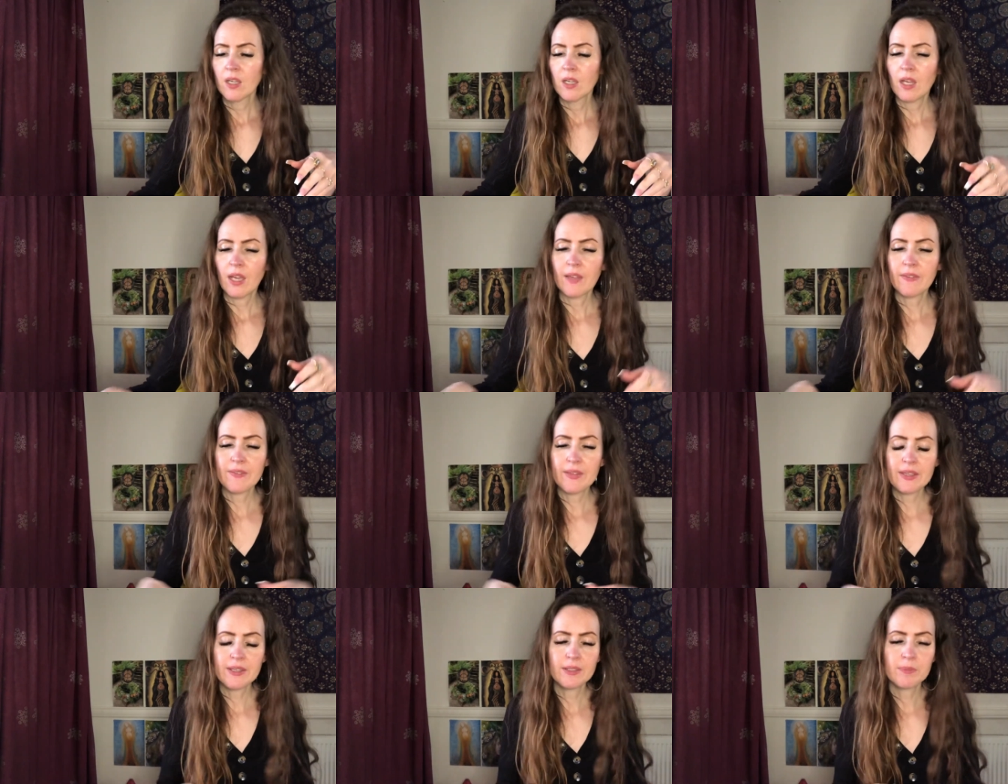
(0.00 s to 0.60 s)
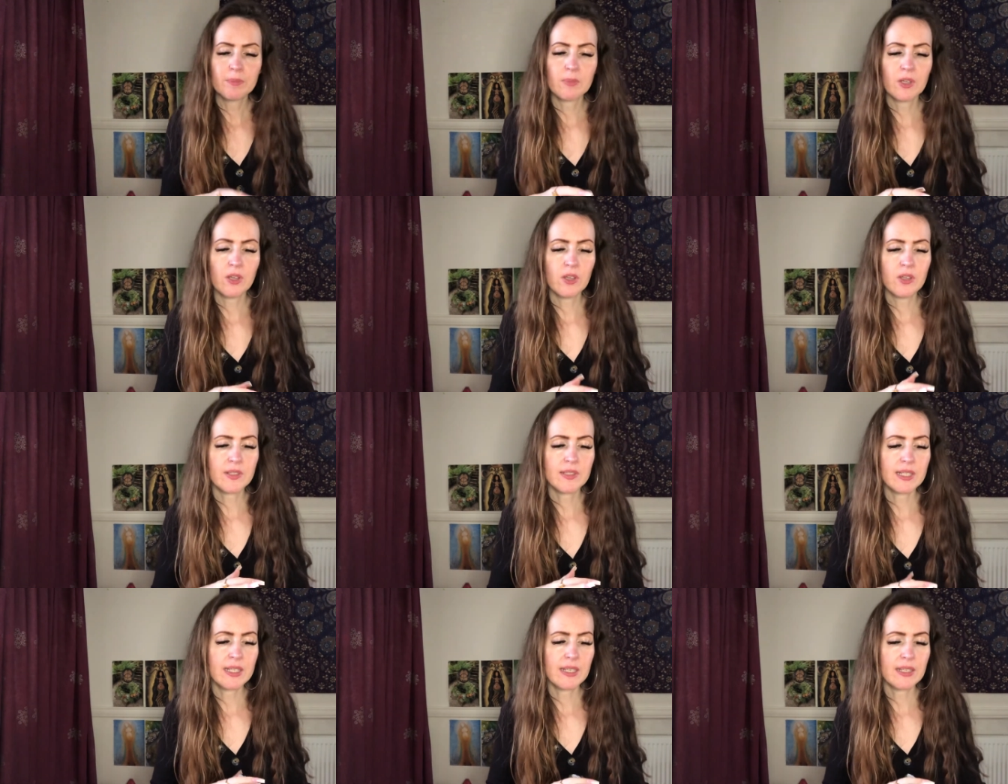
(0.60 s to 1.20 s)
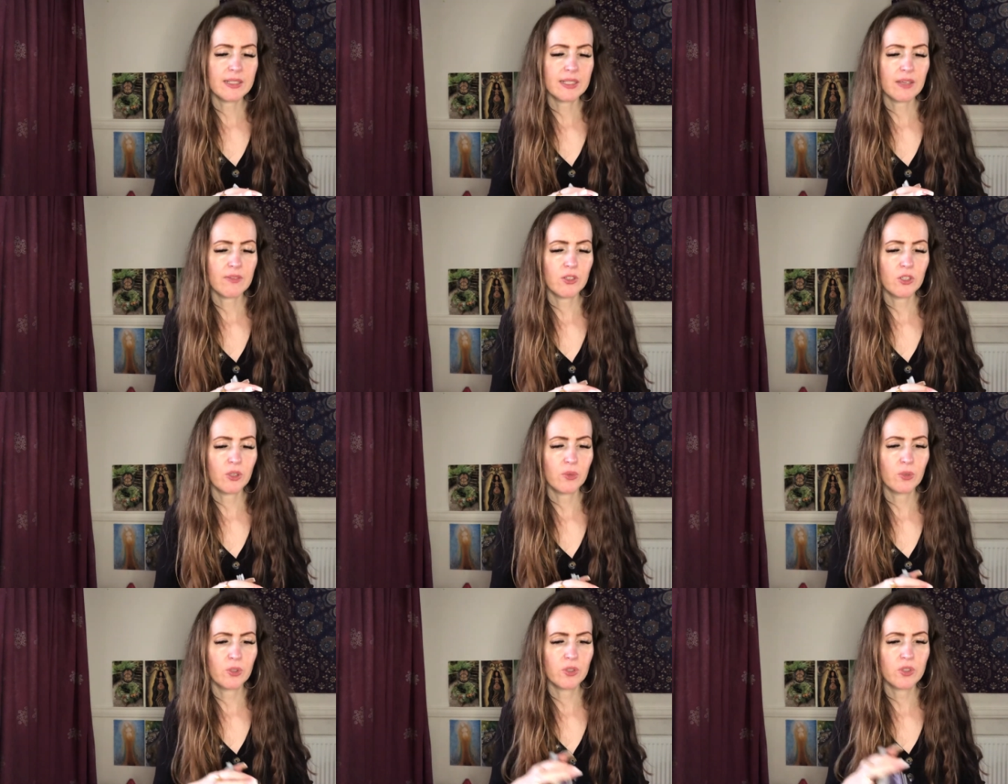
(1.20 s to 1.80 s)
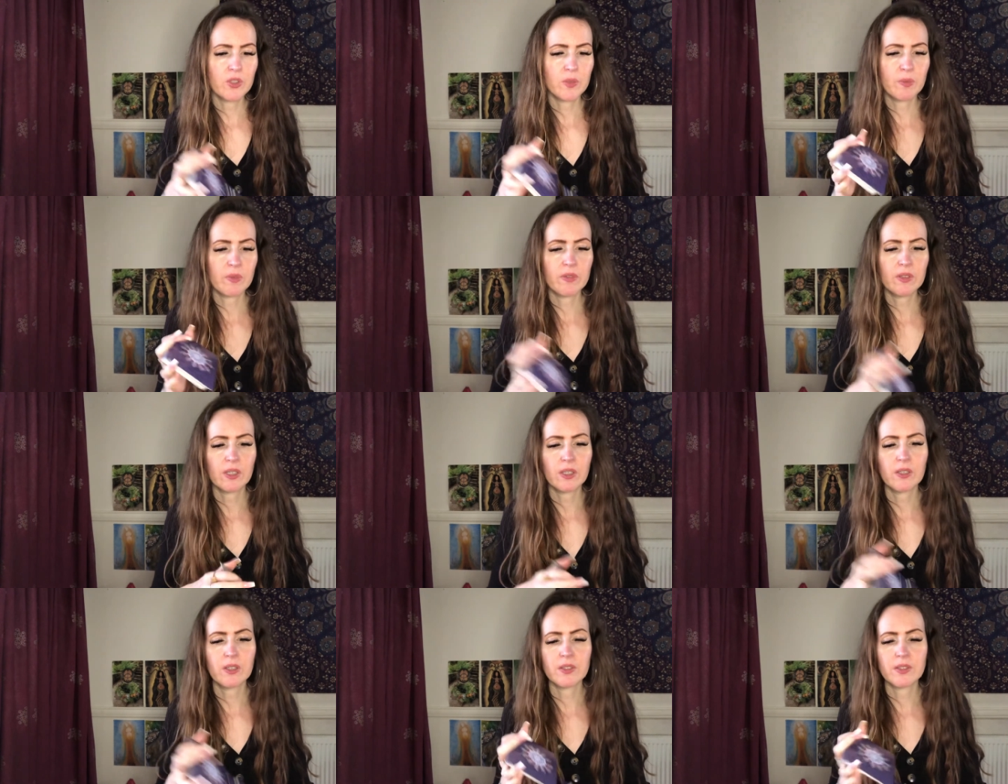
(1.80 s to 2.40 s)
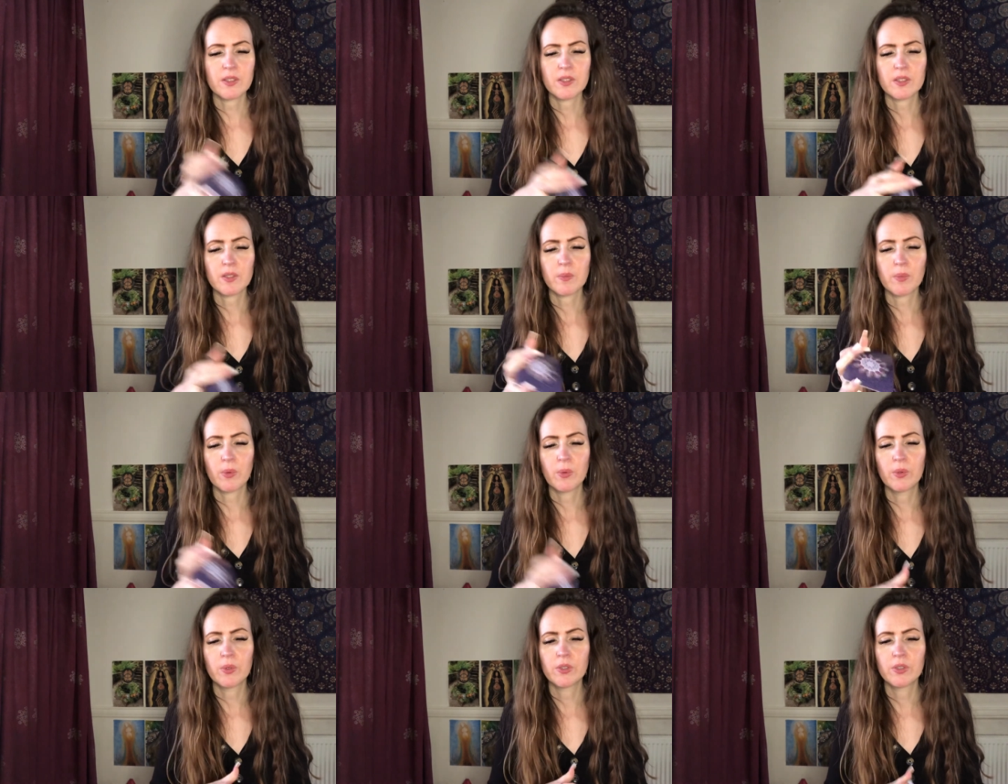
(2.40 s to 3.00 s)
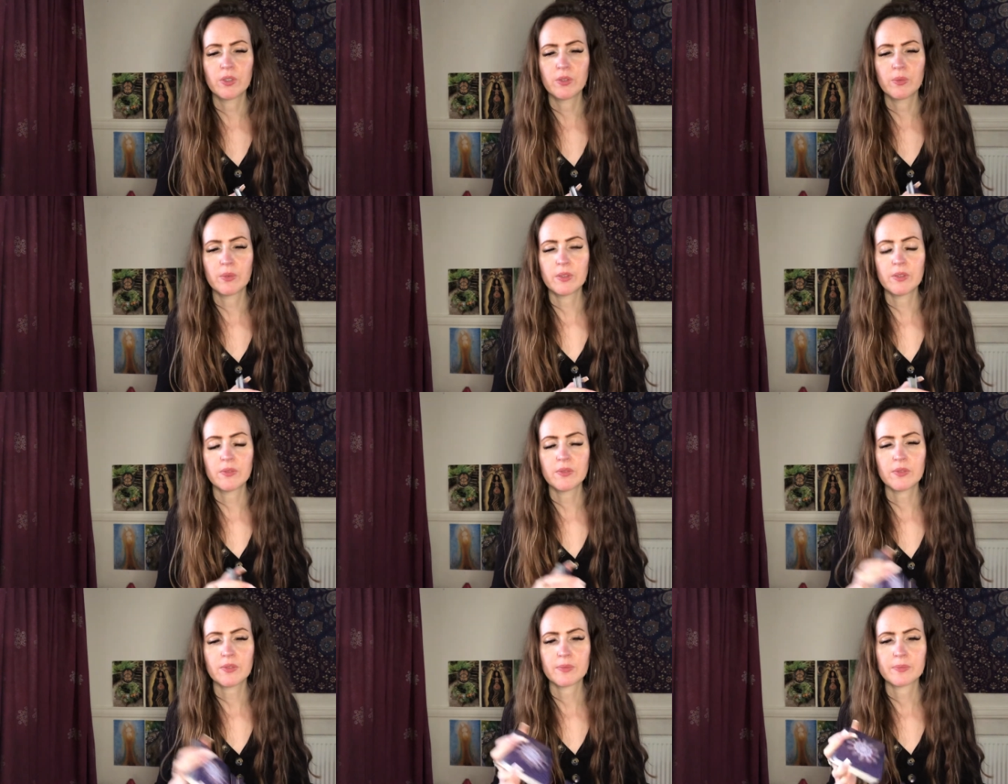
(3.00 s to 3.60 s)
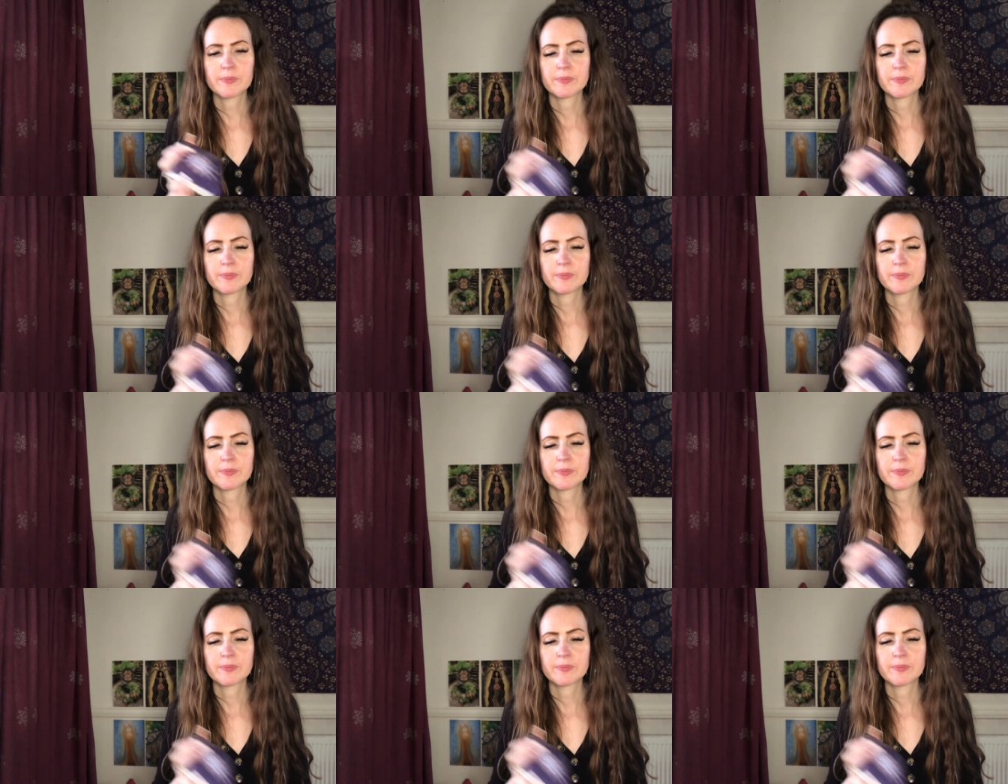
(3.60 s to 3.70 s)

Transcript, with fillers: And then lastly, let's have a look what your spirit guides are supporting you with.